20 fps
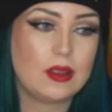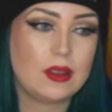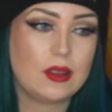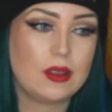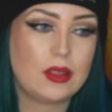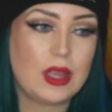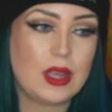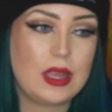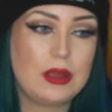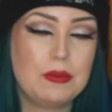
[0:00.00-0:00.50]

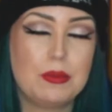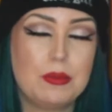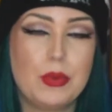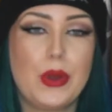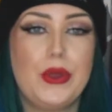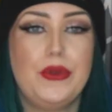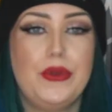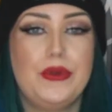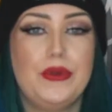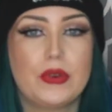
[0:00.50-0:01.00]
they
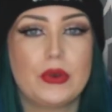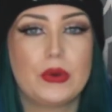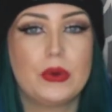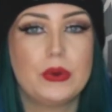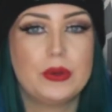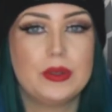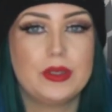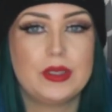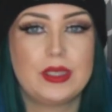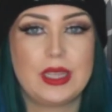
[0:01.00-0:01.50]
both
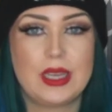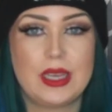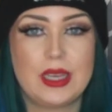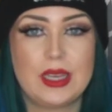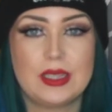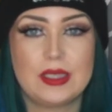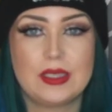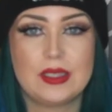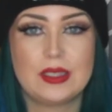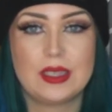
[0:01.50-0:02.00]
caused
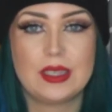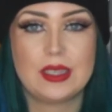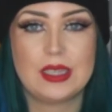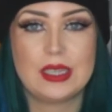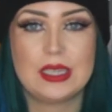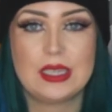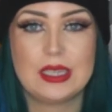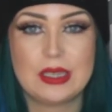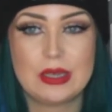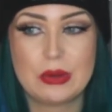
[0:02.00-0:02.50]
this
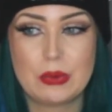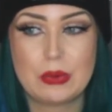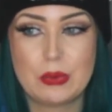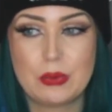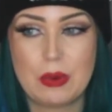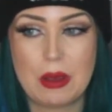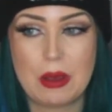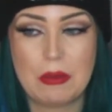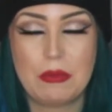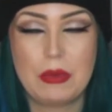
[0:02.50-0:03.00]
in
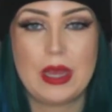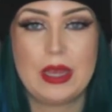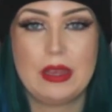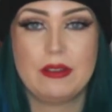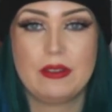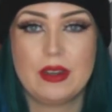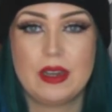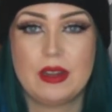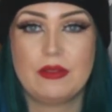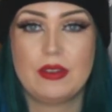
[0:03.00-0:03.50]
one way or
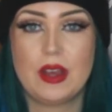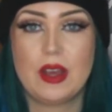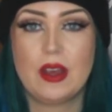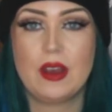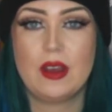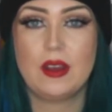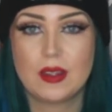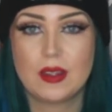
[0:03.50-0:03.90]
another.